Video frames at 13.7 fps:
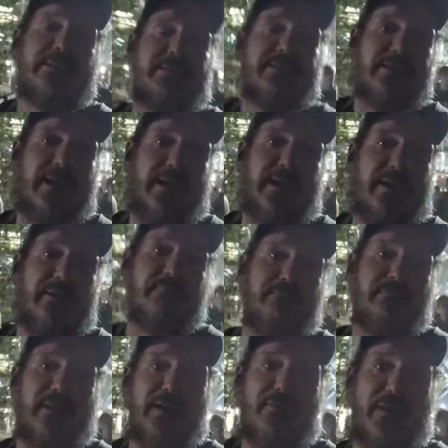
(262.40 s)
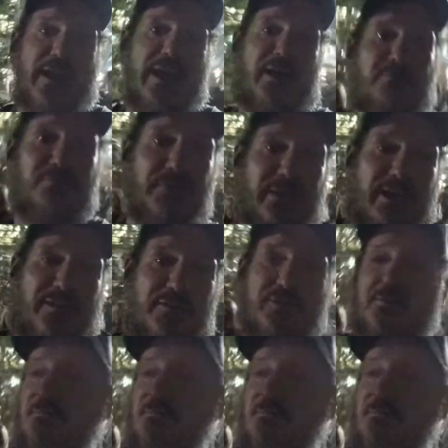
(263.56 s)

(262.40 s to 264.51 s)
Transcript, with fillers: Stadium. Bye for now. We love you.